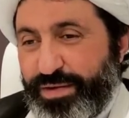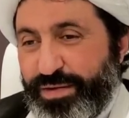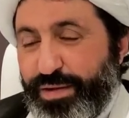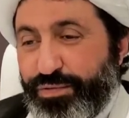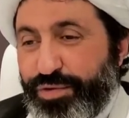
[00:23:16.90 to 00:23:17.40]

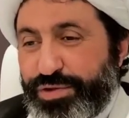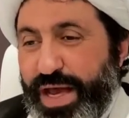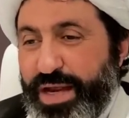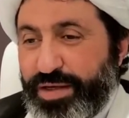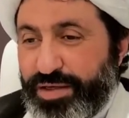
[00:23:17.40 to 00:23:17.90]
Of course,
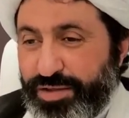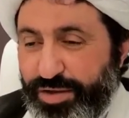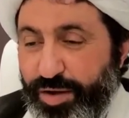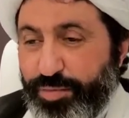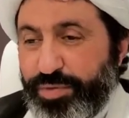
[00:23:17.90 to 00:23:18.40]

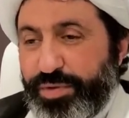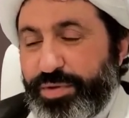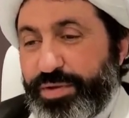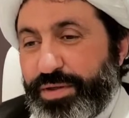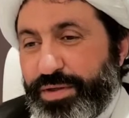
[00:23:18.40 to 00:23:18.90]
al-kitab
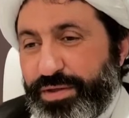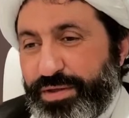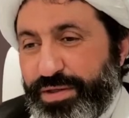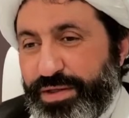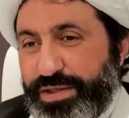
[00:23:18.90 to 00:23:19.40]

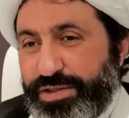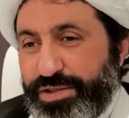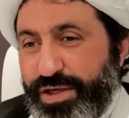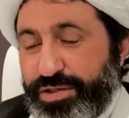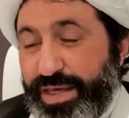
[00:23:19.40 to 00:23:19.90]
is
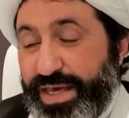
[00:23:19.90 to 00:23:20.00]
not